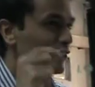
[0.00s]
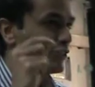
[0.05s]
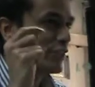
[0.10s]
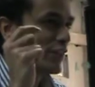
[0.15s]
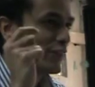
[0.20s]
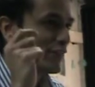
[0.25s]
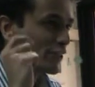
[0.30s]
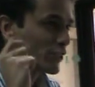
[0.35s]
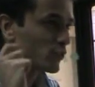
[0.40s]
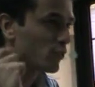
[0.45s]

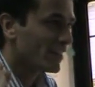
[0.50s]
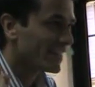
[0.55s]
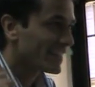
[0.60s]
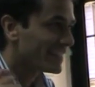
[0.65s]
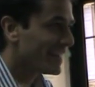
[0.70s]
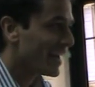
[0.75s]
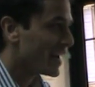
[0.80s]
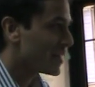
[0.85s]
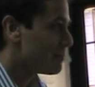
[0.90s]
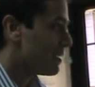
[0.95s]
shivers running
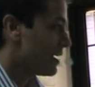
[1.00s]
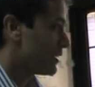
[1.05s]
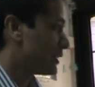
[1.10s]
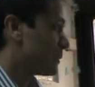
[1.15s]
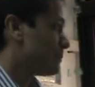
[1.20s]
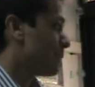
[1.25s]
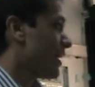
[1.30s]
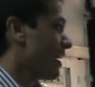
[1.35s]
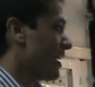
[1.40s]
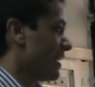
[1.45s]
down my
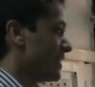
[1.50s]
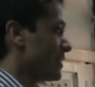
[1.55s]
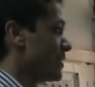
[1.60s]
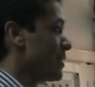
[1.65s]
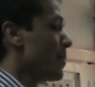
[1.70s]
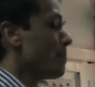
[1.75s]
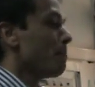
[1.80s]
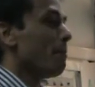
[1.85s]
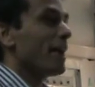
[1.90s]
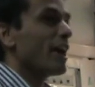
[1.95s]
spine.
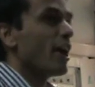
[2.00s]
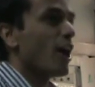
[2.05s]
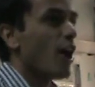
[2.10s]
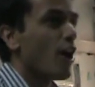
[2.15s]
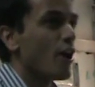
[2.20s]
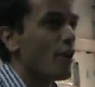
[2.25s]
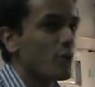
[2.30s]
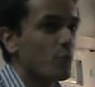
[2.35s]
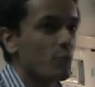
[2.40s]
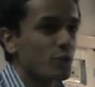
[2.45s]
My
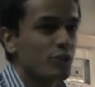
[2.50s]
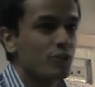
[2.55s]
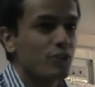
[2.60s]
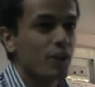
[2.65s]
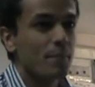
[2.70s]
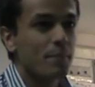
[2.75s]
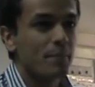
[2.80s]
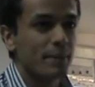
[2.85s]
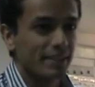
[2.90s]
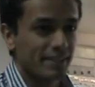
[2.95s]
heart was
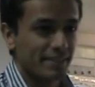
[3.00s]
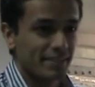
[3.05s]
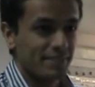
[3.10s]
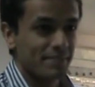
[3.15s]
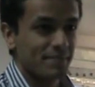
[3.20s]
thumping.